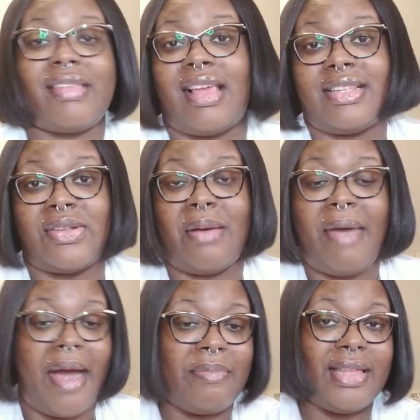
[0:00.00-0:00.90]
So I'm
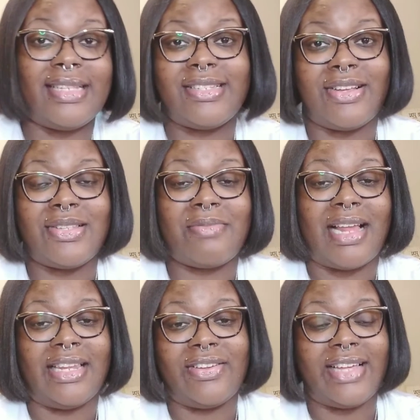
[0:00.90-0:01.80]
happy. This can go to my
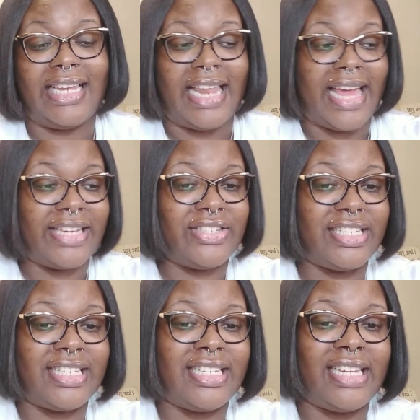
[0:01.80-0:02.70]
little
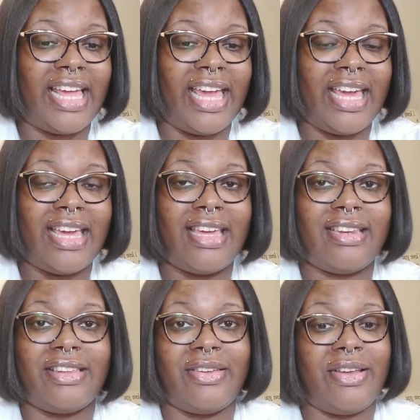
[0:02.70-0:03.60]
collection.
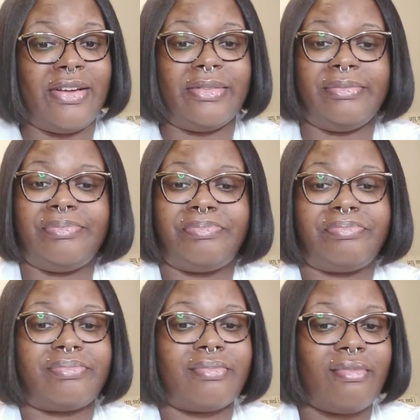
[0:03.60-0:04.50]
And, you know,
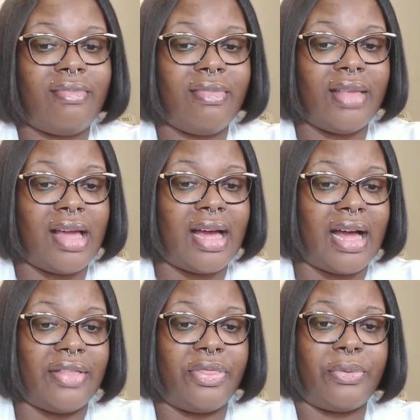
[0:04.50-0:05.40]
I
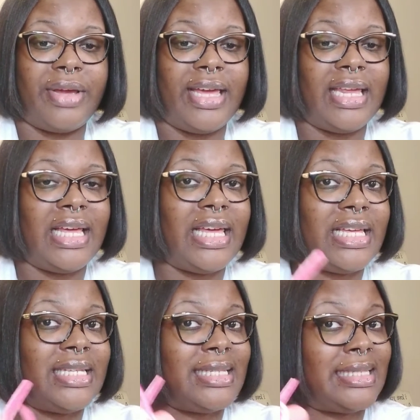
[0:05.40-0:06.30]
got 3 of
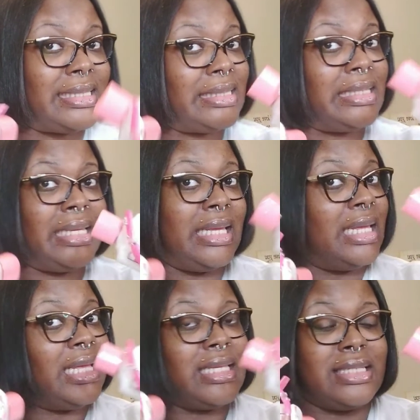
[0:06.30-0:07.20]
these.
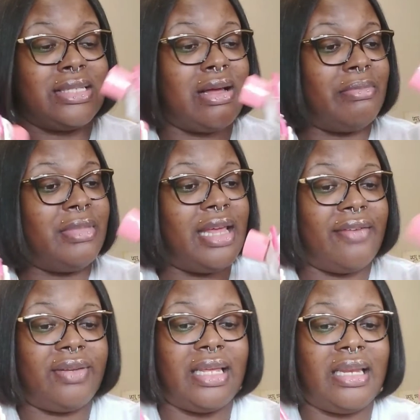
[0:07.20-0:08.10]
So I'm
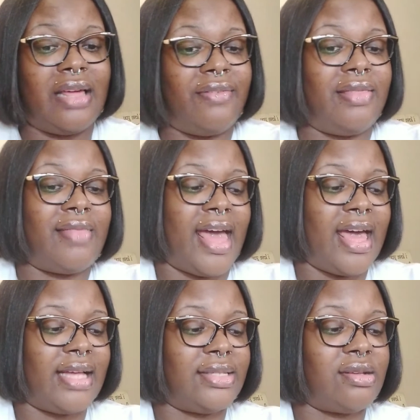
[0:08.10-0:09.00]
definitely loving
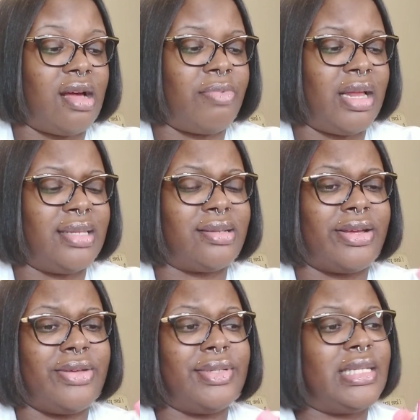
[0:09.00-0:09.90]
that. So I'll probably start
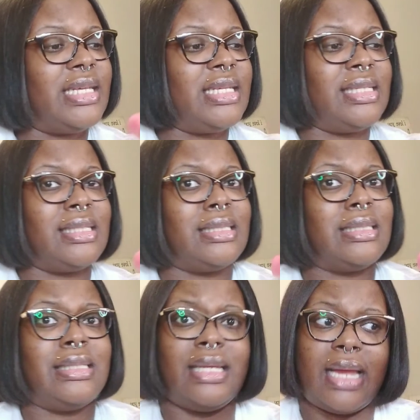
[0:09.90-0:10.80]
using this
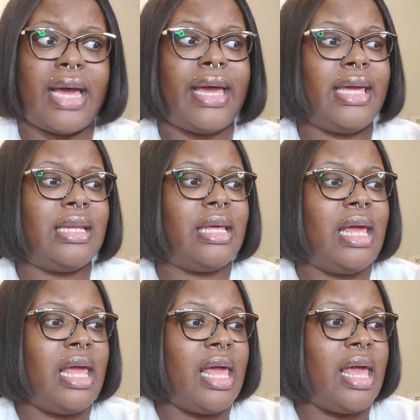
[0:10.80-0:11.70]
tonight.
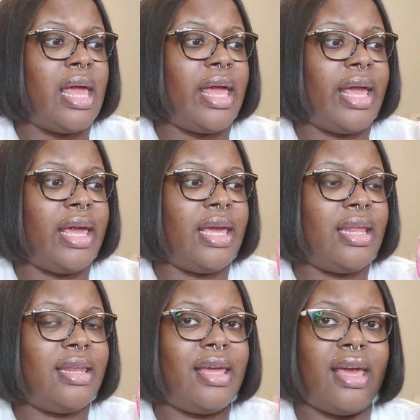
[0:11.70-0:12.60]

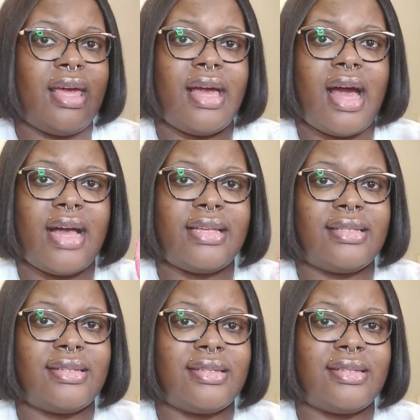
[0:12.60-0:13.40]
And yeah, guys.